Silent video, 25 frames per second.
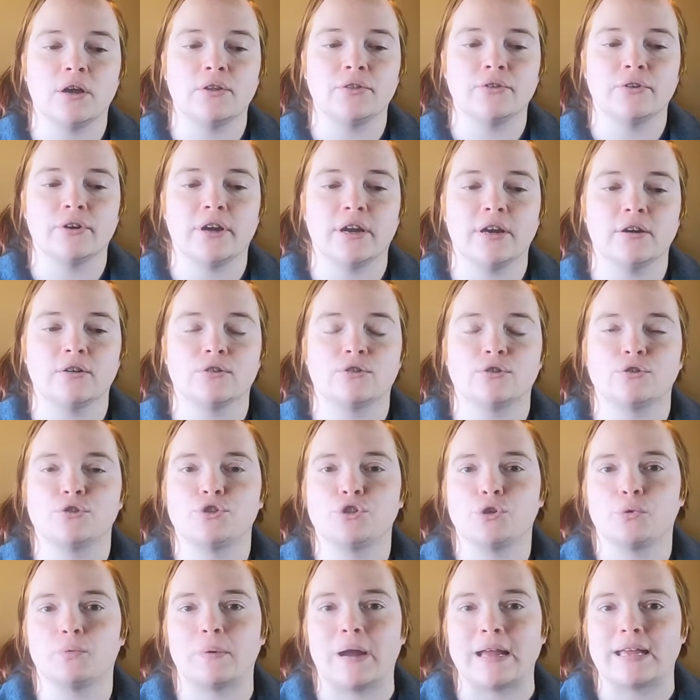other characters
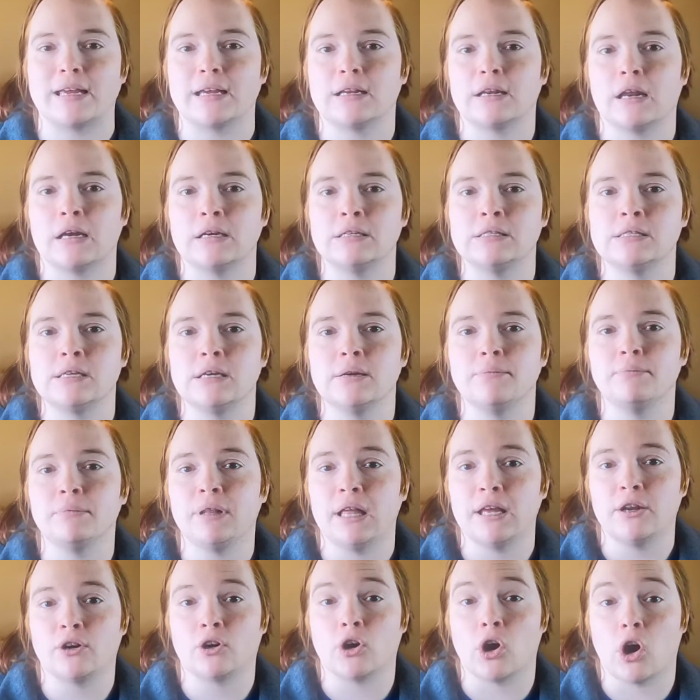to recognize him
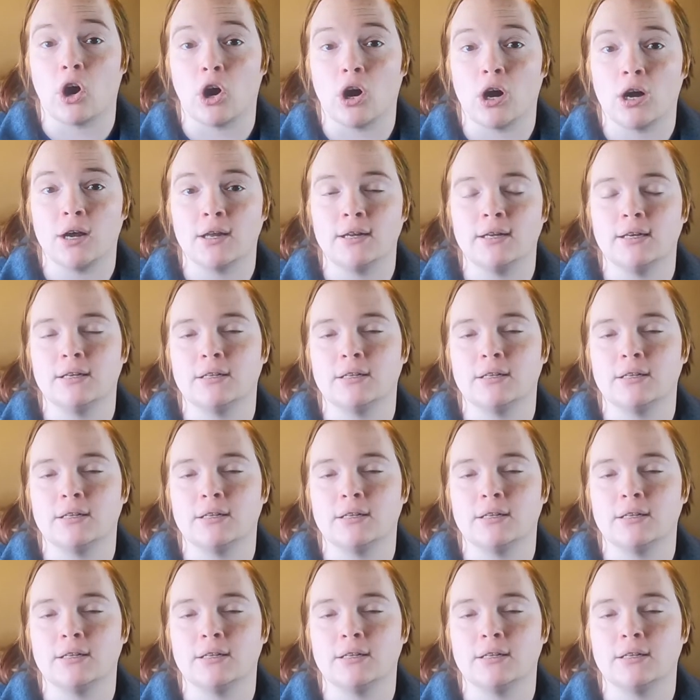later on.